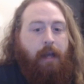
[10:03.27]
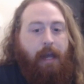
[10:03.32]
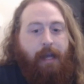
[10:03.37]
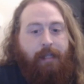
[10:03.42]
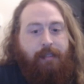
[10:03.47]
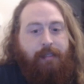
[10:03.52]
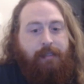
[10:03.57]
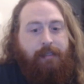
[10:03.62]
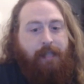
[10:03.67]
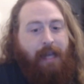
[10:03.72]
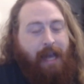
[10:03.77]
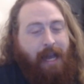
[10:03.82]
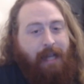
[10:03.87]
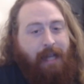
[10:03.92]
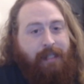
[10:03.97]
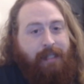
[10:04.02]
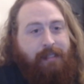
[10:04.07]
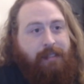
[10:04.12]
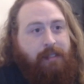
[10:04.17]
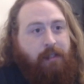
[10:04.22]
and
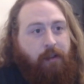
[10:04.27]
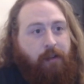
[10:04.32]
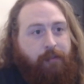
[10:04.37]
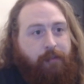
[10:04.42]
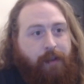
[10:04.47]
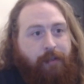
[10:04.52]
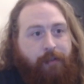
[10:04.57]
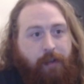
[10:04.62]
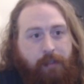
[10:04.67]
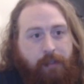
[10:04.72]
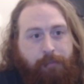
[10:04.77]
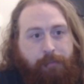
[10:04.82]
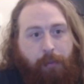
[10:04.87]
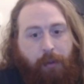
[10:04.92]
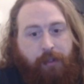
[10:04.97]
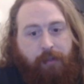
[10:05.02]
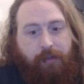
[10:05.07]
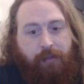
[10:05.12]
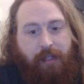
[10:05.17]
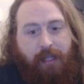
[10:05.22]
Haas got their first
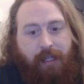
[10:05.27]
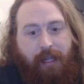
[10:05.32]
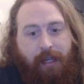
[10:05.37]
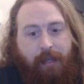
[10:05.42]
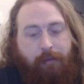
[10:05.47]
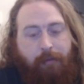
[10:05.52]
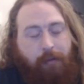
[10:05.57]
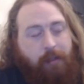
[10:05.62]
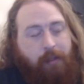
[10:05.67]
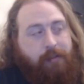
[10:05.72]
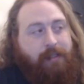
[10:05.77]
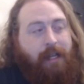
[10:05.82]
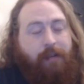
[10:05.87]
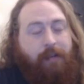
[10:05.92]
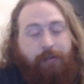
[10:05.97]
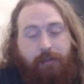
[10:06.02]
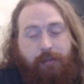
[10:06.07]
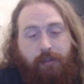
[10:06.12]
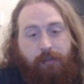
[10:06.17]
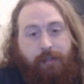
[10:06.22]
point of the year, whilst
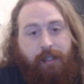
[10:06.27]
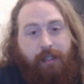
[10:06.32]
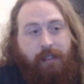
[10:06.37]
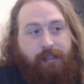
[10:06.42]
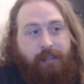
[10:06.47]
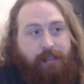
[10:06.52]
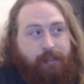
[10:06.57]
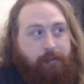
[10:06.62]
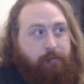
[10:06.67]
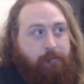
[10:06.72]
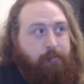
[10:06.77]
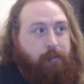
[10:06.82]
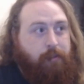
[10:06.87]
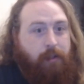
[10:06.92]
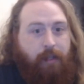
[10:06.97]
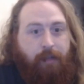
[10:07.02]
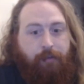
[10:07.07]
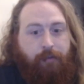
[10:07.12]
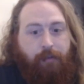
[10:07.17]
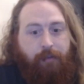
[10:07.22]
AlphaTauri are still
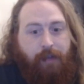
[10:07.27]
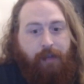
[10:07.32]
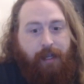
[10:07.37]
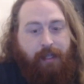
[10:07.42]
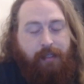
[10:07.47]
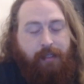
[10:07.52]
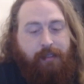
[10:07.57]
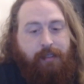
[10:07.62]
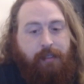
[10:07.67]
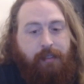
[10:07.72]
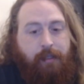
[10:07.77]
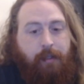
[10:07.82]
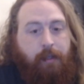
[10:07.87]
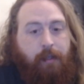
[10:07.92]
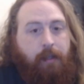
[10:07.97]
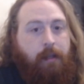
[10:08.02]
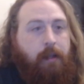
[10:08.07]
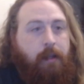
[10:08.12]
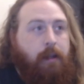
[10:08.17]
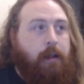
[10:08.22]
looking for theirs.
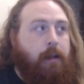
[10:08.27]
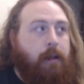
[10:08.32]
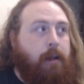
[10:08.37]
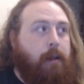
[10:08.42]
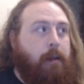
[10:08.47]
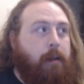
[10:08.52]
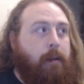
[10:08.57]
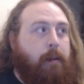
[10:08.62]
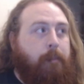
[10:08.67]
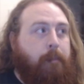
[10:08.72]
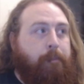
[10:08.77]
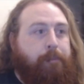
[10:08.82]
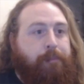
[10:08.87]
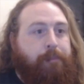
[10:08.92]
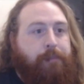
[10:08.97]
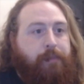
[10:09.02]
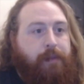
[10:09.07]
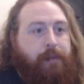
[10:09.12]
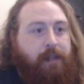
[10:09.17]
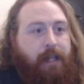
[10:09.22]

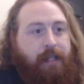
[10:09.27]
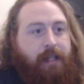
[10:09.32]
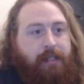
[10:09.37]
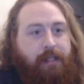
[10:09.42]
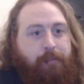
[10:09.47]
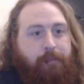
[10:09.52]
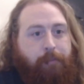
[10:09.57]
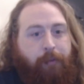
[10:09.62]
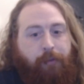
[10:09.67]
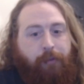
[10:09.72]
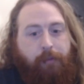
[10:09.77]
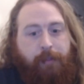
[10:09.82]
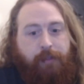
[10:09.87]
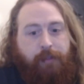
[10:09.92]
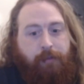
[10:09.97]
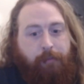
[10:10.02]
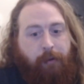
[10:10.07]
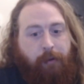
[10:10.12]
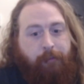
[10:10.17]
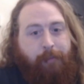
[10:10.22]
Decent
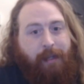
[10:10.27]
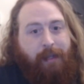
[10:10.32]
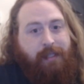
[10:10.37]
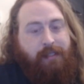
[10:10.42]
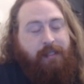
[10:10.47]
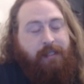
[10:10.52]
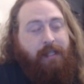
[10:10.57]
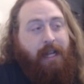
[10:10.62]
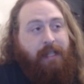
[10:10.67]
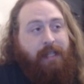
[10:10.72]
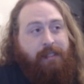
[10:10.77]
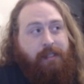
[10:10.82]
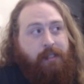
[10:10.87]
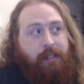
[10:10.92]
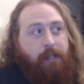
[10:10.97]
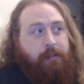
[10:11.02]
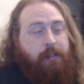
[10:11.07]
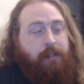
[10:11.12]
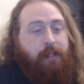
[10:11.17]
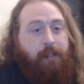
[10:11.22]
performance from both Magnussen and
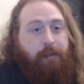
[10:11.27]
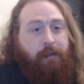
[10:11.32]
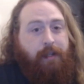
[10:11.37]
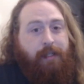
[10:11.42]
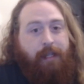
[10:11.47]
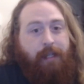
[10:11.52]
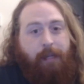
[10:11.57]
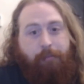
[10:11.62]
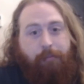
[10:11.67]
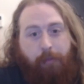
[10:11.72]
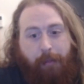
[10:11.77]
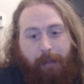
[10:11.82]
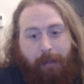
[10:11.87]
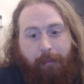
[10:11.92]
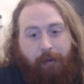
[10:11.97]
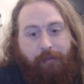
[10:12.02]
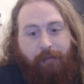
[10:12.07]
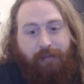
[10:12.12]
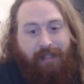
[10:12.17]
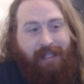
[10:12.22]
Tsunoda though, and they probably
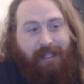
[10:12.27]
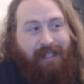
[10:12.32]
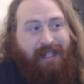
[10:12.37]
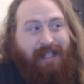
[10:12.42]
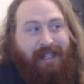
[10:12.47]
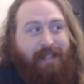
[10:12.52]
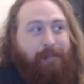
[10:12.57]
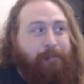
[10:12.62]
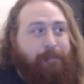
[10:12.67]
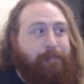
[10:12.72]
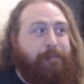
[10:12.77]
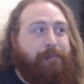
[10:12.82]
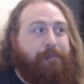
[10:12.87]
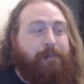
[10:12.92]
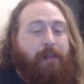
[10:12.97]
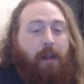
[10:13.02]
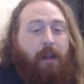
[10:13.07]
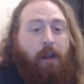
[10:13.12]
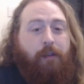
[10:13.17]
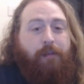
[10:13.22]
both needed it.
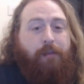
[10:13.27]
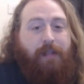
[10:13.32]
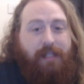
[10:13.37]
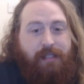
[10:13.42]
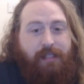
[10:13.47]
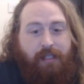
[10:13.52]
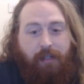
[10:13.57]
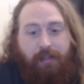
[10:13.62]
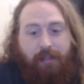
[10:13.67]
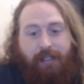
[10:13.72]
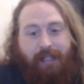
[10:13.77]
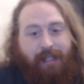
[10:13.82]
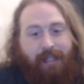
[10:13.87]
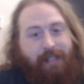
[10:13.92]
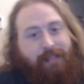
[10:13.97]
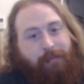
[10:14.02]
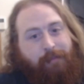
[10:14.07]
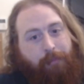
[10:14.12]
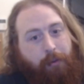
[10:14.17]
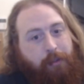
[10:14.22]
Hopefully Tsunoda can
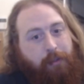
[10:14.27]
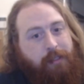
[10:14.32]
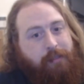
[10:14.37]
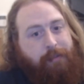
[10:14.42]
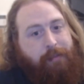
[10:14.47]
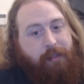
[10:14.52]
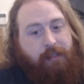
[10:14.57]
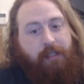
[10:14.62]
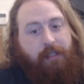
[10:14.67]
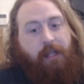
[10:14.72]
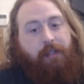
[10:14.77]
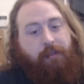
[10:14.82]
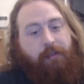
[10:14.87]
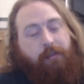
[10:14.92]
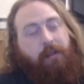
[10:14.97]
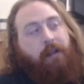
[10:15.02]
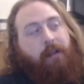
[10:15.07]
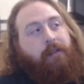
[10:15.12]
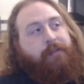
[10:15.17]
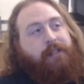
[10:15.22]
get some points, because I do
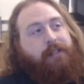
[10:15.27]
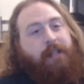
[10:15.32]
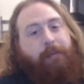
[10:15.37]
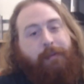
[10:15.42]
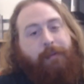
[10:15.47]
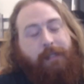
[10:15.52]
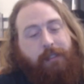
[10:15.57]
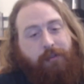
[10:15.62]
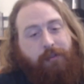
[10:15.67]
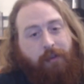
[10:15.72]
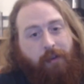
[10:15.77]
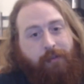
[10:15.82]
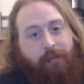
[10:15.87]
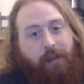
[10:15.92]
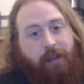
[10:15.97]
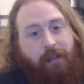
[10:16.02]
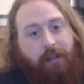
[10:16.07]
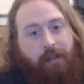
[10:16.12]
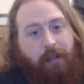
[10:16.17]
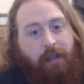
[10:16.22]
like the Japanese driver.